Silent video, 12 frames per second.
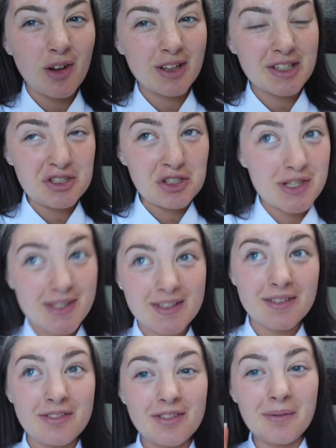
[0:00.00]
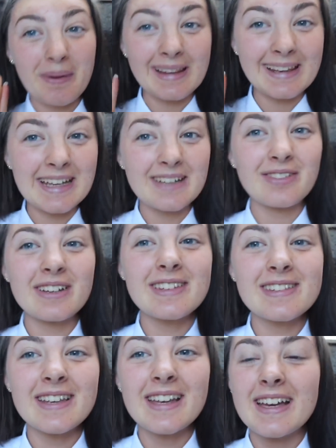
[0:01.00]
vlog is just for my
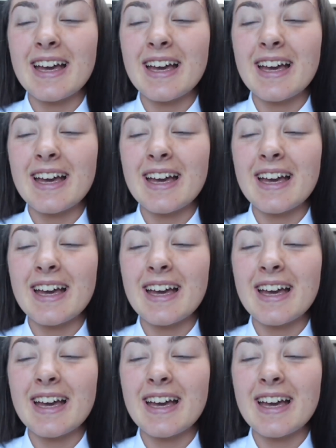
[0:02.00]
leavers,